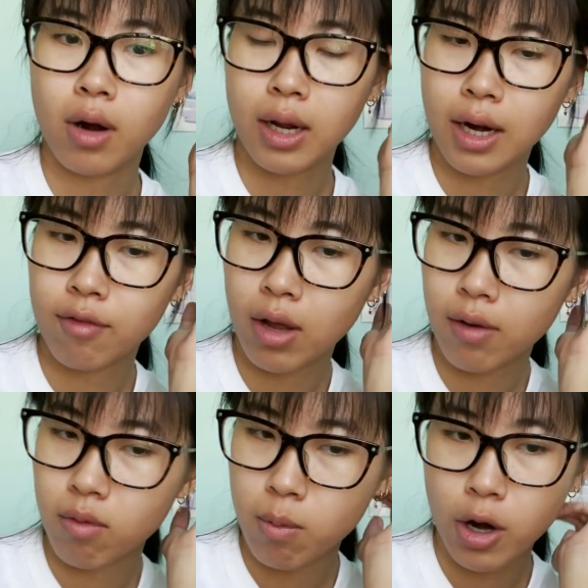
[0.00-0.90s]
I can have
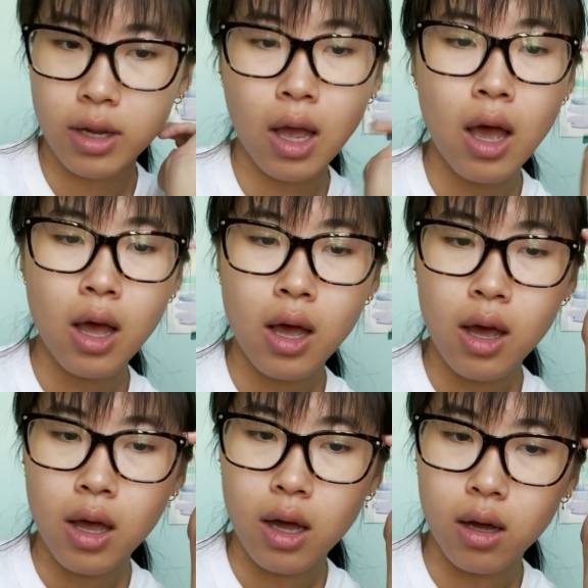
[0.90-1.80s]
kind of a break.
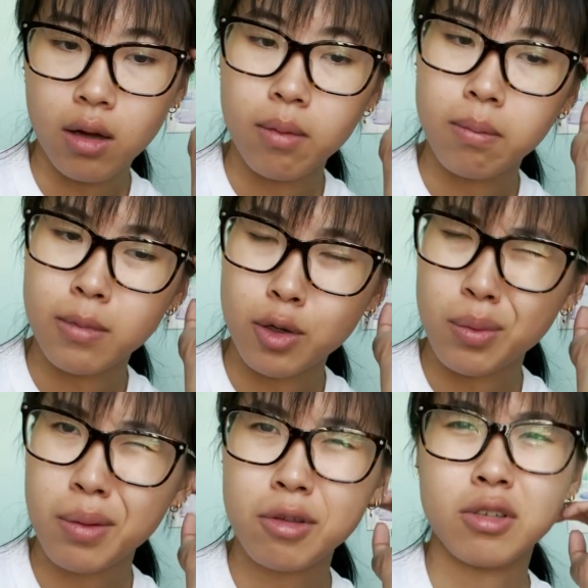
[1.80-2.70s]
It'll
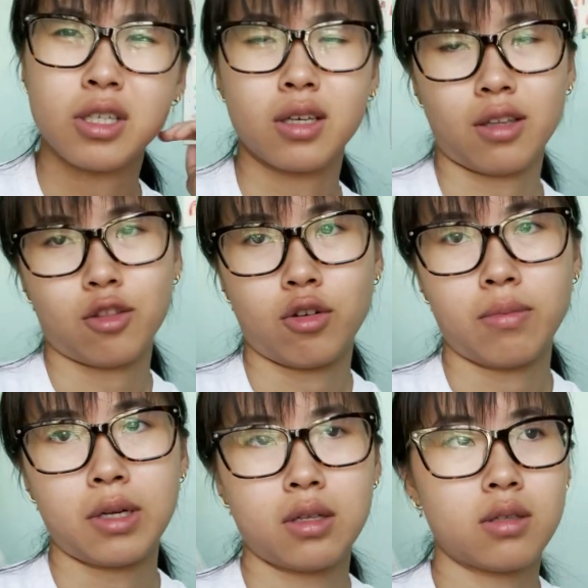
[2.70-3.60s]
probably only take like 30
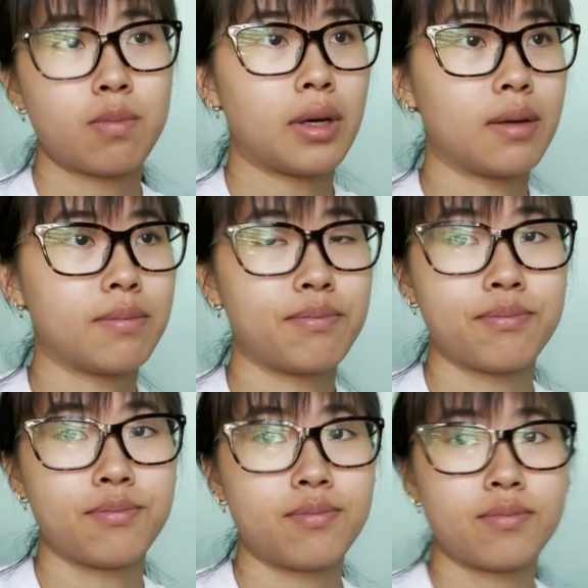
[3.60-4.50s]
minutes, but
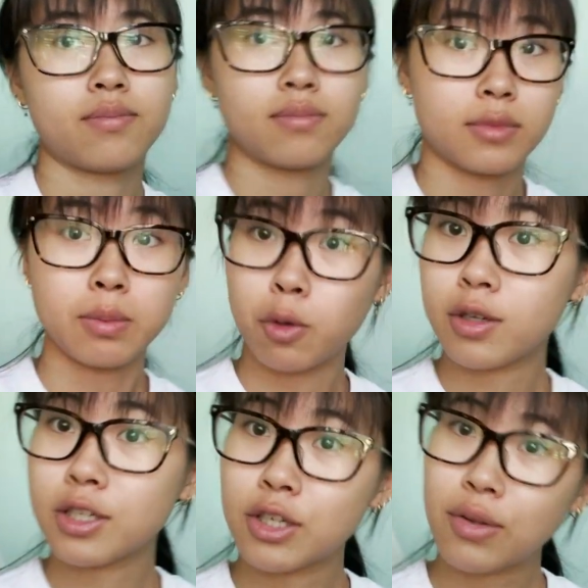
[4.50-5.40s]
it's
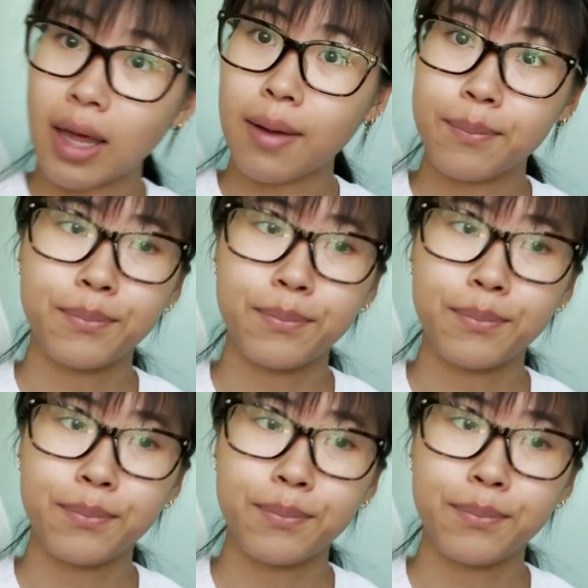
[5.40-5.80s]
important to do that.